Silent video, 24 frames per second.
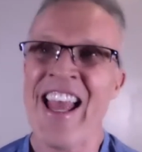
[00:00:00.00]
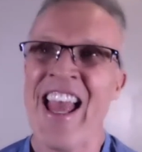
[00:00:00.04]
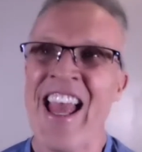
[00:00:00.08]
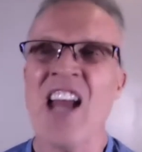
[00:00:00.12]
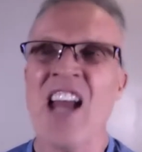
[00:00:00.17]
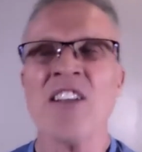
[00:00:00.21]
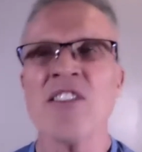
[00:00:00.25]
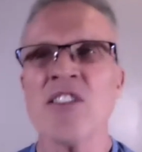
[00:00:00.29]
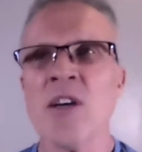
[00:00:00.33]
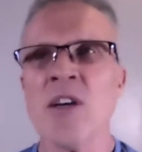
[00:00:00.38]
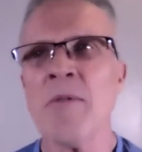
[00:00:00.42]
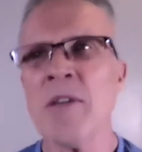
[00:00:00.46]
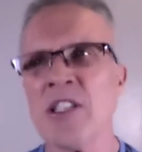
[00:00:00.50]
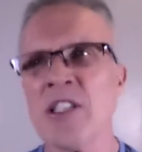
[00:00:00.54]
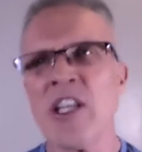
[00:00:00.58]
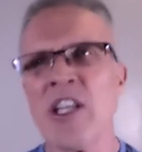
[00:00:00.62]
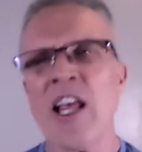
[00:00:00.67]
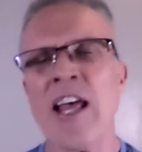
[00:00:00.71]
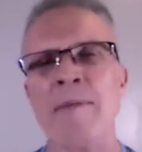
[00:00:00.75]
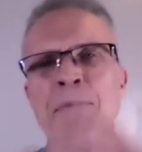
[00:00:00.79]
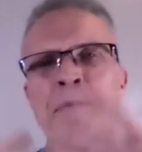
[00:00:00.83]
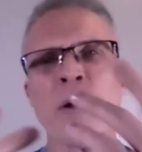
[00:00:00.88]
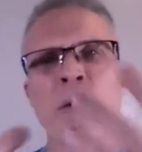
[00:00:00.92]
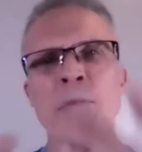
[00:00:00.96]
and it's almost
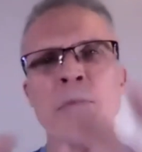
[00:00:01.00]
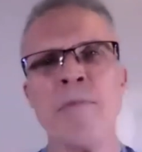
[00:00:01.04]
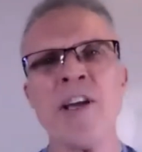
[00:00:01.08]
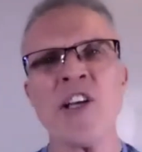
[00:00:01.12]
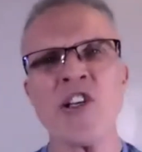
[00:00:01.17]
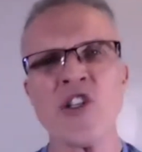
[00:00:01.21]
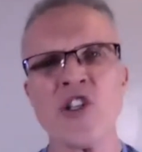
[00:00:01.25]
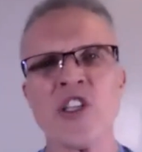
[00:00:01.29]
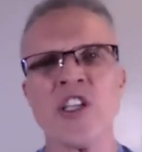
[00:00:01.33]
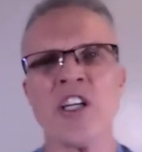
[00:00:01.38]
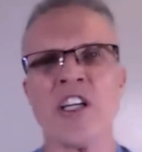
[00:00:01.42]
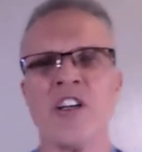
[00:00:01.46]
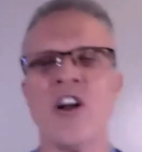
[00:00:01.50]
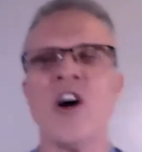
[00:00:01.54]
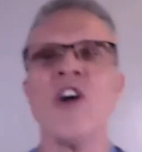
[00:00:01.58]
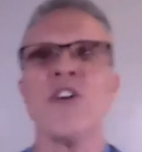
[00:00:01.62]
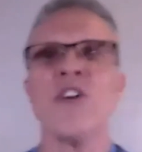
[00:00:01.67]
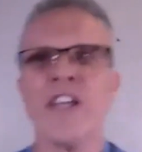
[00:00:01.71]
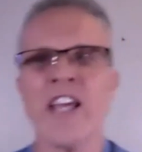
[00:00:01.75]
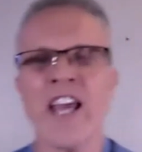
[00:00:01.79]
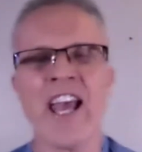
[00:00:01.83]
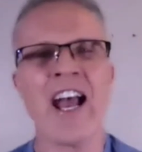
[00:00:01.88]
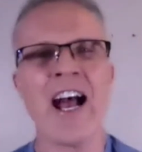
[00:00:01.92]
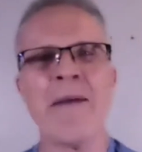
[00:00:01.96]
like permission
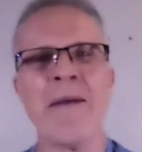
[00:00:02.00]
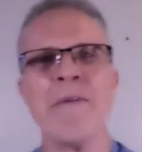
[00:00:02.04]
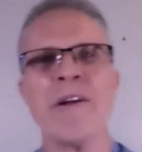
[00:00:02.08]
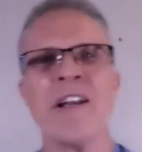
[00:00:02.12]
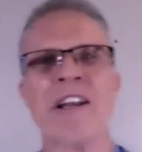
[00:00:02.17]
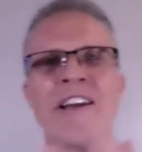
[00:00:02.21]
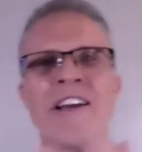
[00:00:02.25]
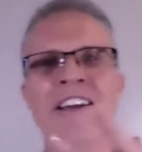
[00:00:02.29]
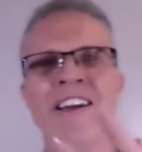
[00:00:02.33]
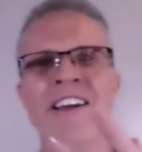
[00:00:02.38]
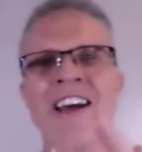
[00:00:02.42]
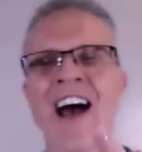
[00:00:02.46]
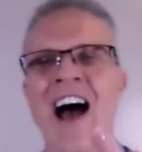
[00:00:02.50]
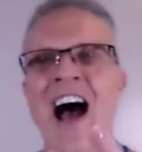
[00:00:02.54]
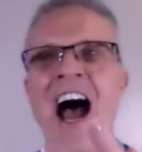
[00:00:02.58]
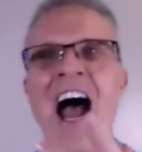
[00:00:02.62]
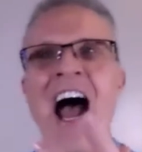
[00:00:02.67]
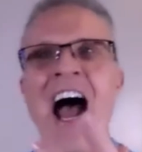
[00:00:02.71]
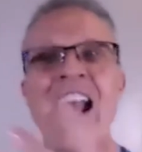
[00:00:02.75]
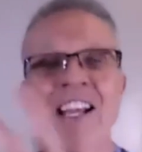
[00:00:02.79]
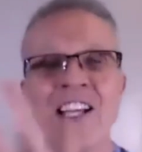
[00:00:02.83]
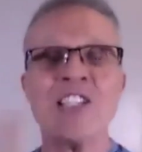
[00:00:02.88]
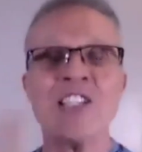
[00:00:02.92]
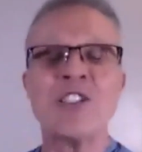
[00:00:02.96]
okay i'm gonna
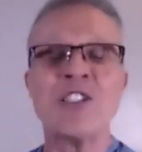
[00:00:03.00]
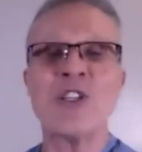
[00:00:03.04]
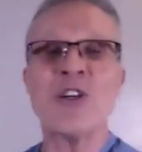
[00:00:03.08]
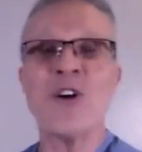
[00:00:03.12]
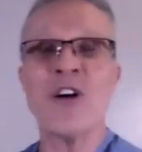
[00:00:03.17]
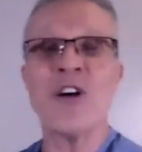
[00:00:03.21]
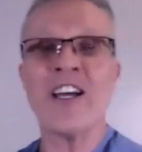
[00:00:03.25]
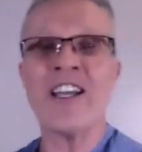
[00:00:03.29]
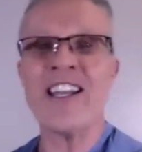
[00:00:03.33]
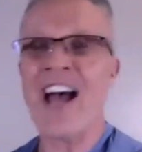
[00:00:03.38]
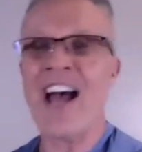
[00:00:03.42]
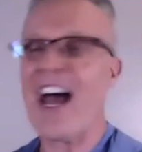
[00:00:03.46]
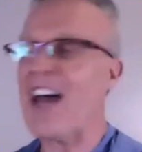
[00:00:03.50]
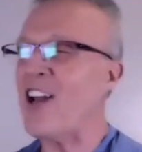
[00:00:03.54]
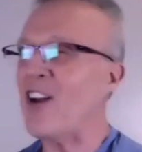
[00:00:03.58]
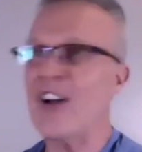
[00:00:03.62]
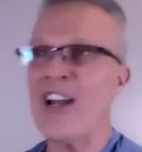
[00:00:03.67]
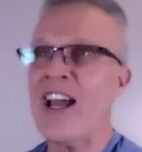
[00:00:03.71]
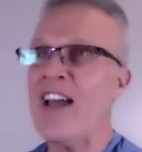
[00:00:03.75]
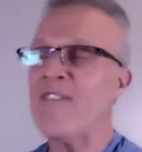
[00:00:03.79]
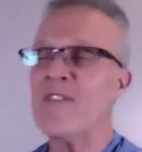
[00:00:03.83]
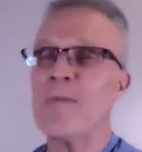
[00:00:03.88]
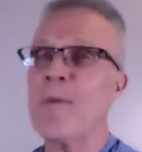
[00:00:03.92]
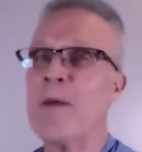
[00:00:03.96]
i can do it i don't
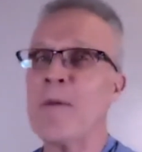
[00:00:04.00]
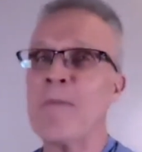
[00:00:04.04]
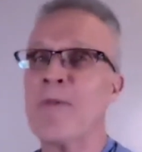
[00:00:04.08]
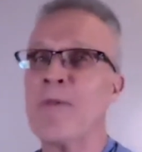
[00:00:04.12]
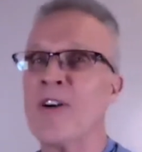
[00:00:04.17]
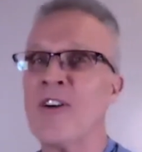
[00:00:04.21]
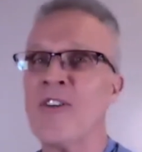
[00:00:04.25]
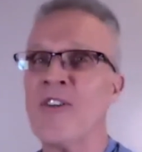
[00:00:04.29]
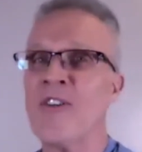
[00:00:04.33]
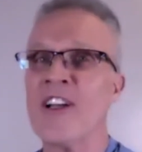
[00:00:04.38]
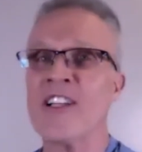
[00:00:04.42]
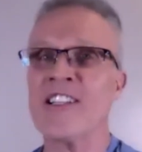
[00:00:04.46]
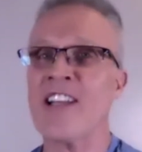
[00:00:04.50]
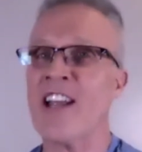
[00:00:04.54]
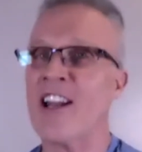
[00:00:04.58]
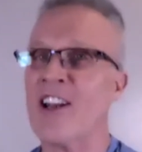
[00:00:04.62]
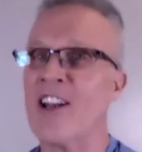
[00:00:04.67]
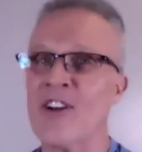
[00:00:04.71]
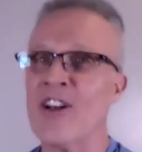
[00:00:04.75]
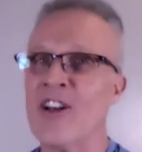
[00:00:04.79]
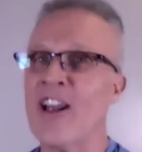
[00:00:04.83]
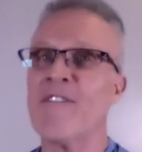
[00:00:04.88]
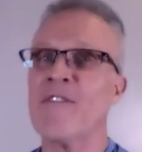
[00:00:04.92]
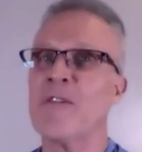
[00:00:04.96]
have to be perfect i
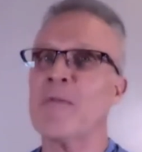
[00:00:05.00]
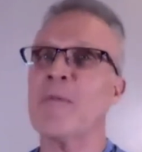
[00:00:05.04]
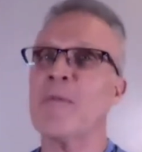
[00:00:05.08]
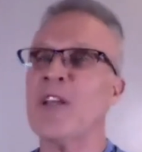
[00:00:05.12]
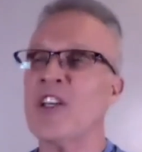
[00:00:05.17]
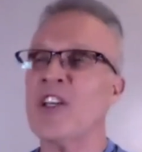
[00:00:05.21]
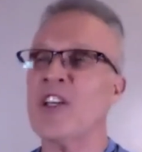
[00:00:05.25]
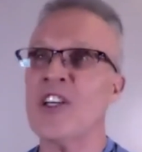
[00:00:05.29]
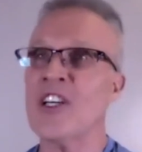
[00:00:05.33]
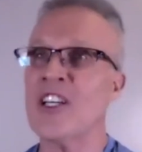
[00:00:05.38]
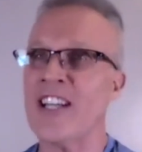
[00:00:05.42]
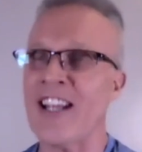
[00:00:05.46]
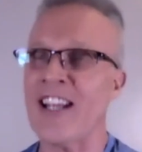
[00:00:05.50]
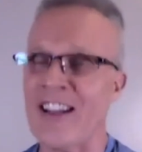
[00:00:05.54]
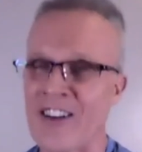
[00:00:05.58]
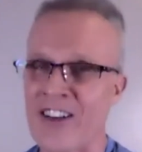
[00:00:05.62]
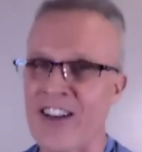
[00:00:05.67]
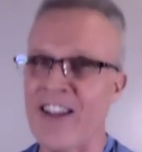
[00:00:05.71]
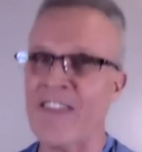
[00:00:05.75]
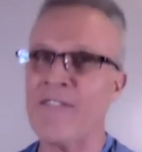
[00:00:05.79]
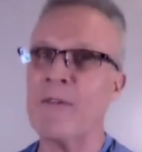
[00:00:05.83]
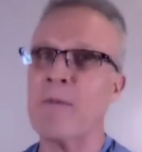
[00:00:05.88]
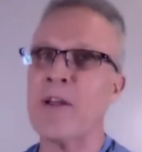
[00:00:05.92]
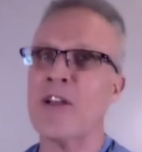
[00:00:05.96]
don't have to be good i don't
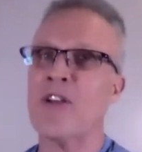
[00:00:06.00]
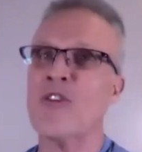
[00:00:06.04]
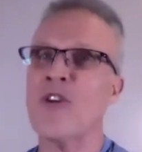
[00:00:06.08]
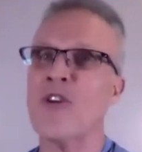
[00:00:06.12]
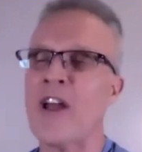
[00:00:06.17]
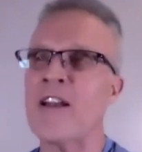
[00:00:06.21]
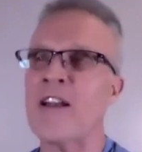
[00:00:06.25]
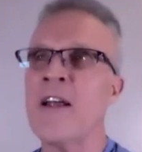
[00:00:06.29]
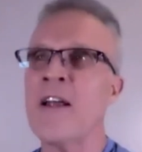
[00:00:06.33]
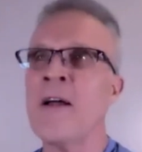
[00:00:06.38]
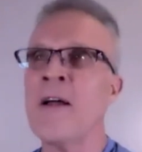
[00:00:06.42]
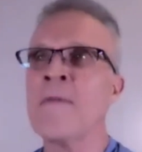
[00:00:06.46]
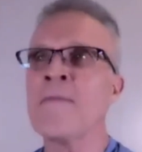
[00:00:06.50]
have to be great